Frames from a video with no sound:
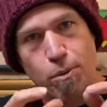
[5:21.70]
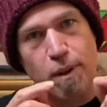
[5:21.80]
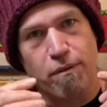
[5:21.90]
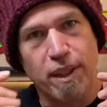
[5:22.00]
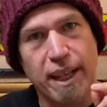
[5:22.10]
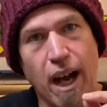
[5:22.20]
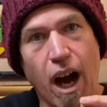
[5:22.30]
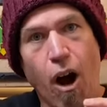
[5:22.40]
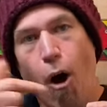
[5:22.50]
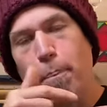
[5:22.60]
with the
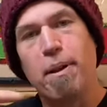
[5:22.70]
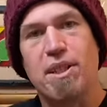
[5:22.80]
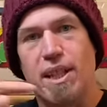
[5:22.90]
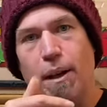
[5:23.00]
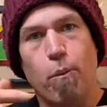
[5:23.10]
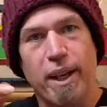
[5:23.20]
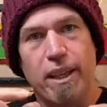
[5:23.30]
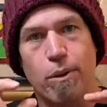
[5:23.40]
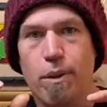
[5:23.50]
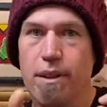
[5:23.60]
opposite
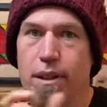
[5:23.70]
wheel